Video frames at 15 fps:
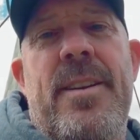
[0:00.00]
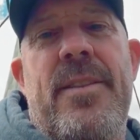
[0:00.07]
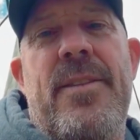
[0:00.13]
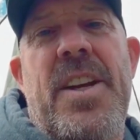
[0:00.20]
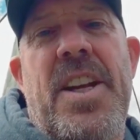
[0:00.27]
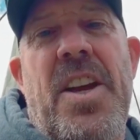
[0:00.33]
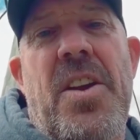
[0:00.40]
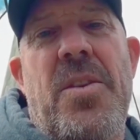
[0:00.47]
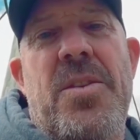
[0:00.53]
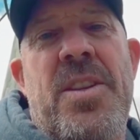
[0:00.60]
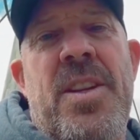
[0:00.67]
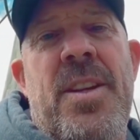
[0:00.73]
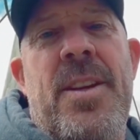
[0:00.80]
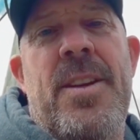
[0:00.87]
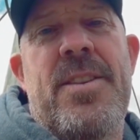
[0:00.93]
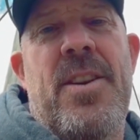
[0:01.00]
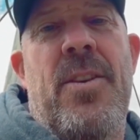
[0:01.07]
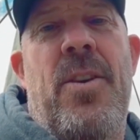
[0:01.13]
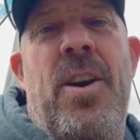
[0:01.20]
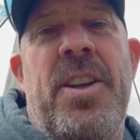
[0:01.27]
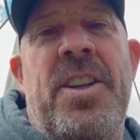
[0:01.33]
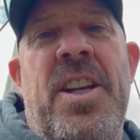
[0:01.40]
videos. So
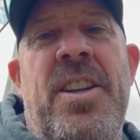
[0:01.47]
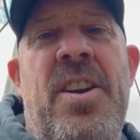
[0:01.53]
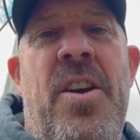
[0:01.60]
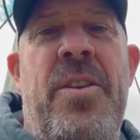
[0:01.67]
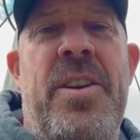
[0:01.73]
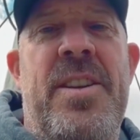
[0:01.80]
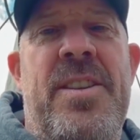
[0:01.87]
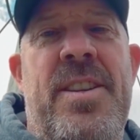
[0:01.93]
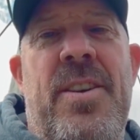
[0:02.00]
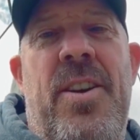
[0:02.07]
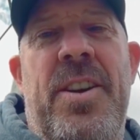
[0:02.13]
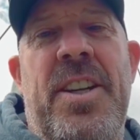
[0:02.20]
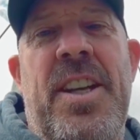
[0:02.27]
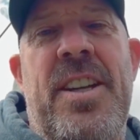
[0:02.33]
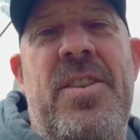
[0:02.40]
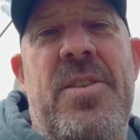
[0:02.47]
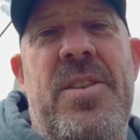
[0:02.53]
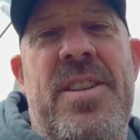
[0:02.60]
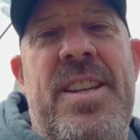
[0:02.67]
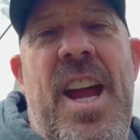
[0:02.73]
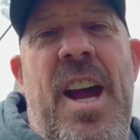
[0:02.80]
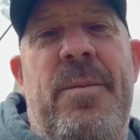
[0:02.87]
all you need to do
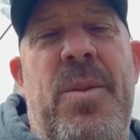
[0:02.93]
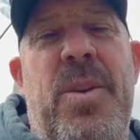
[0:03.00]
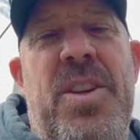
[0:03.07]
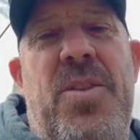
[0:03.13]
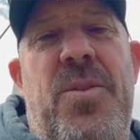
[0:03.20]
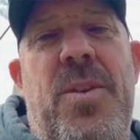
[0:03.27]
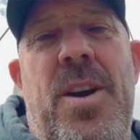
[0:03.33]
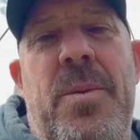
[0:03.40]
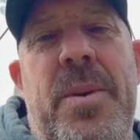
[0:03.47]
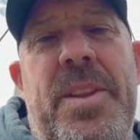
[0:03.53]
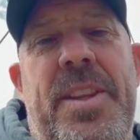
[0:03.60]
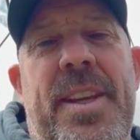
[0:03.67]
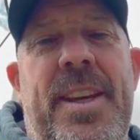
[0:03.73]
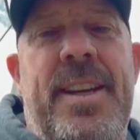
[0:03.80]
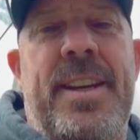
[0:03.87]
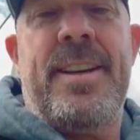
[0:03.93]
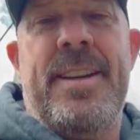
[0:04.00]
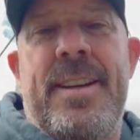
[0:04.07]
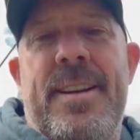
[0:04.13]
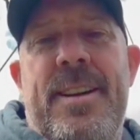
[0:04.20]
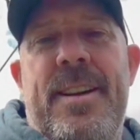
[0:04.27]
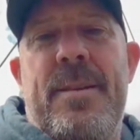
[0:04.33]
is tell me what's wrong with the
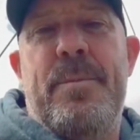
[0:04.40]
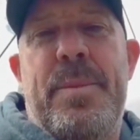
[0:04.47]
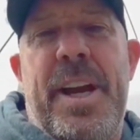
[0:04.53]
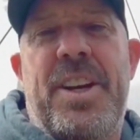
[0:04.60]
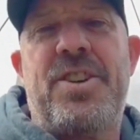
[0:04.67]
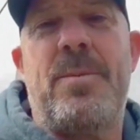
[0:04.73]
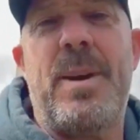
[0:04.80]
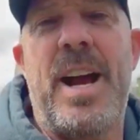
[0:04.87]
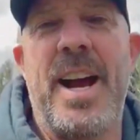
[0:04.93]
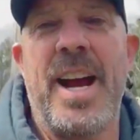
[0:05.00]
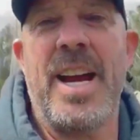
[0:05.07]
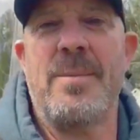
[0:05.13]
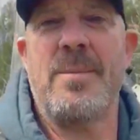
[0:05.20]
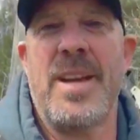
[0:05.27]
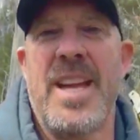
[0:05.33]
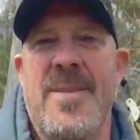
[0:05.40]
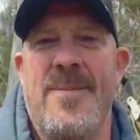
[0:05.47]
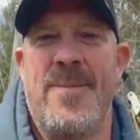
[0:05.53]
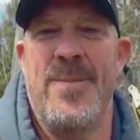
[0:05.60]
picture behind me.